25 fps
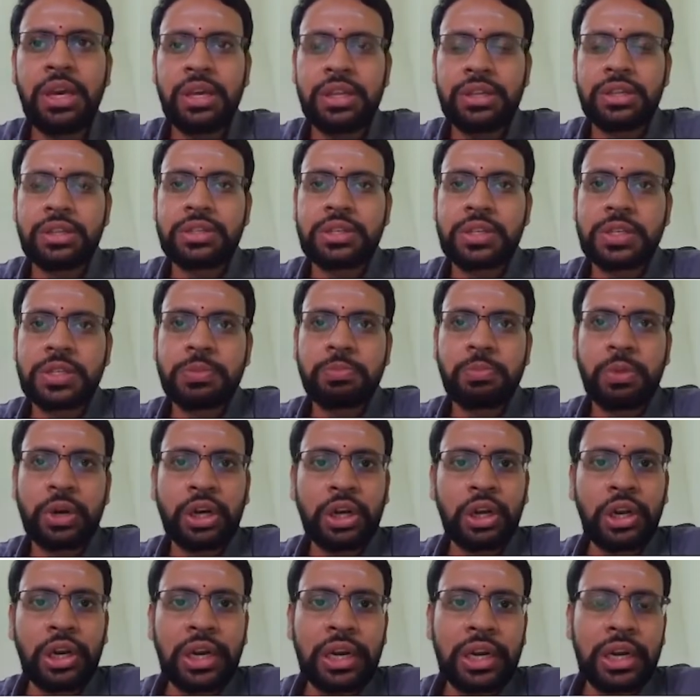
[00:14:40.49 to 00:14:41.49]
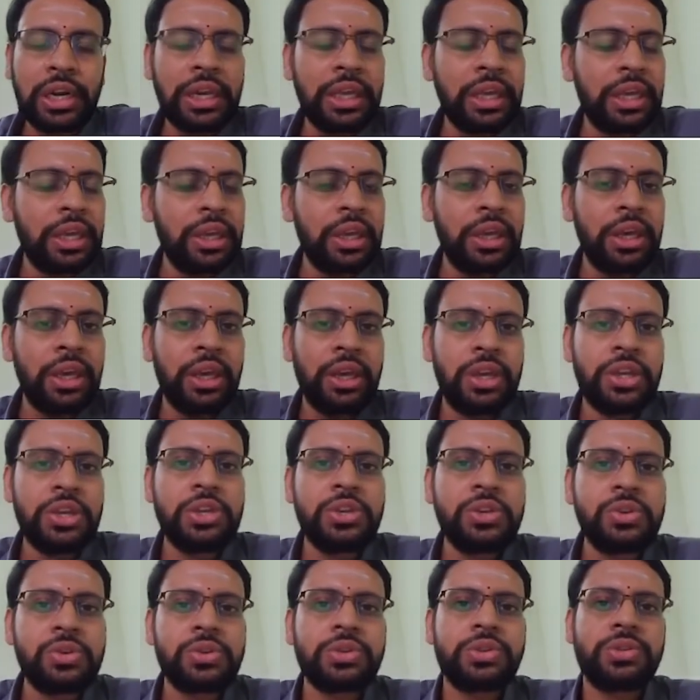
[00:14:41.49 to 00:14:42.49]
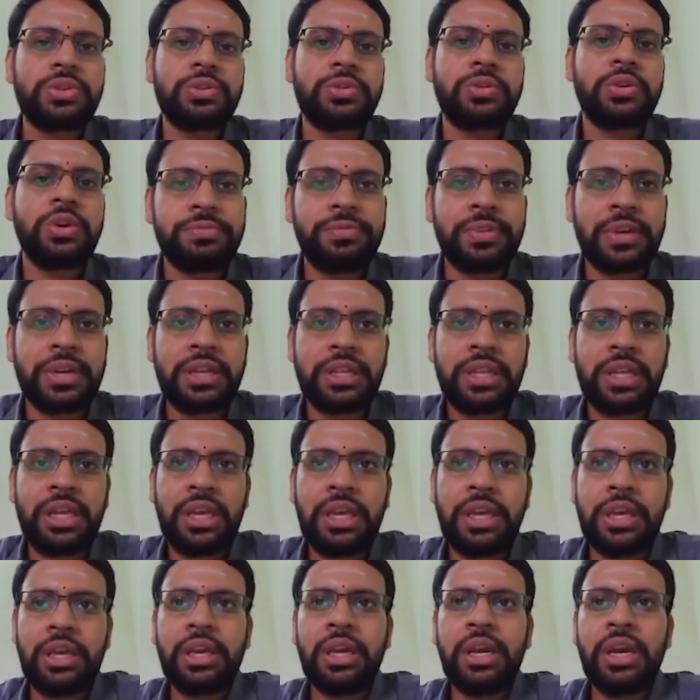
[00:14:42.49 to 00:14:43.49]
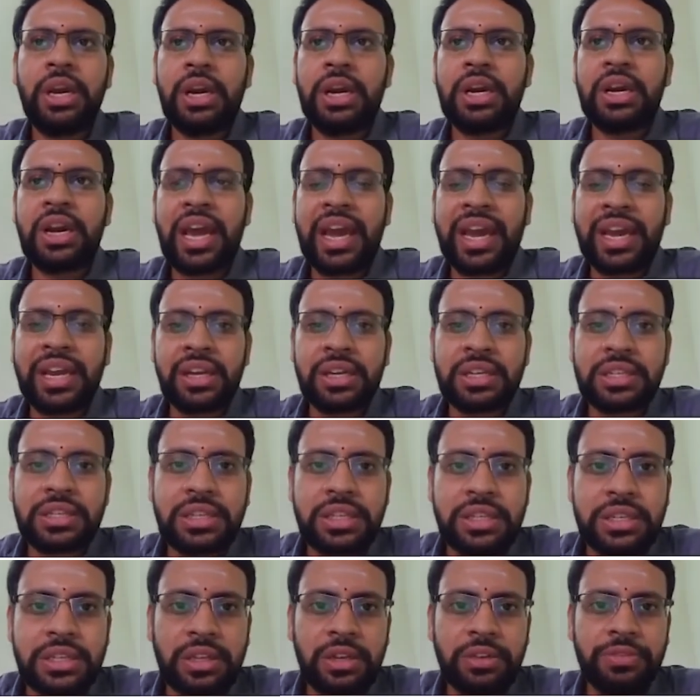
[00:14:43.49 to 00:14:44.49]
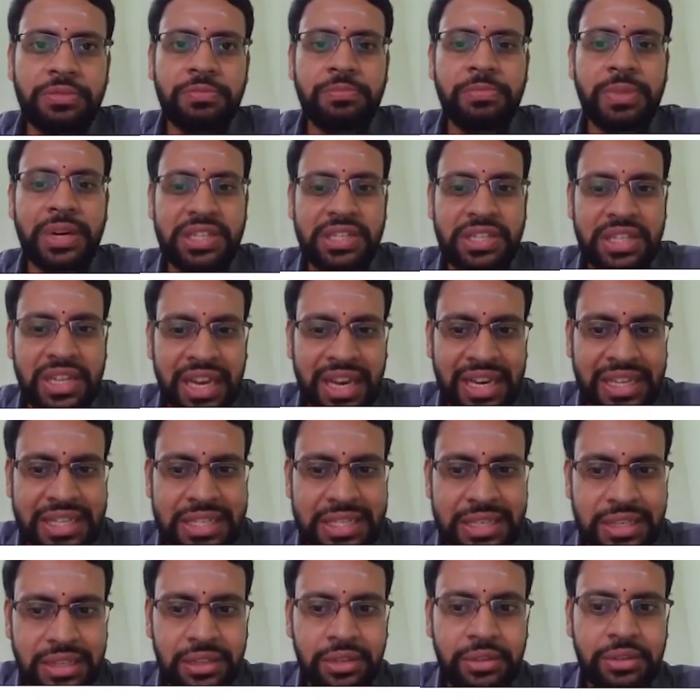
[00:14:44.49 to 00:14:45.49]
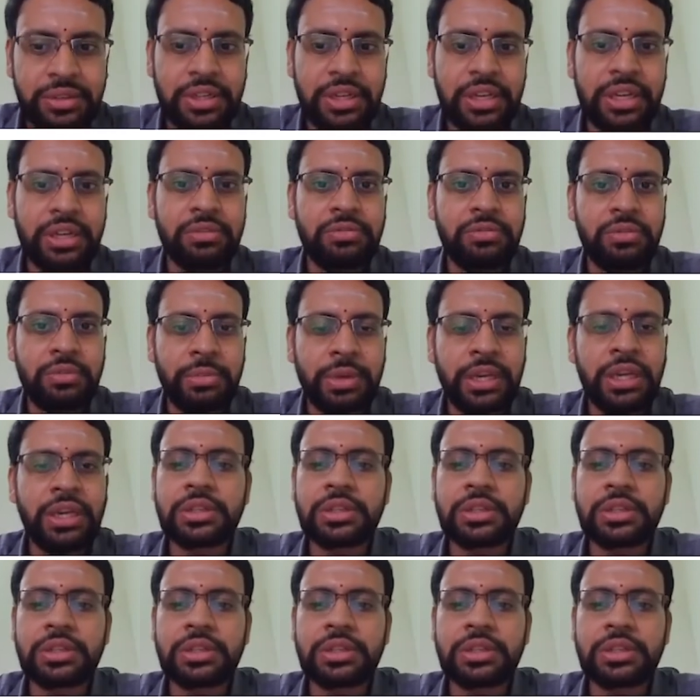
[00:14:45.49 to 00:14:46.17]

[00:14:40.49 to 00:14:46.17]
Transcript: This is particularly used for the diagnosis of breast cancer in women.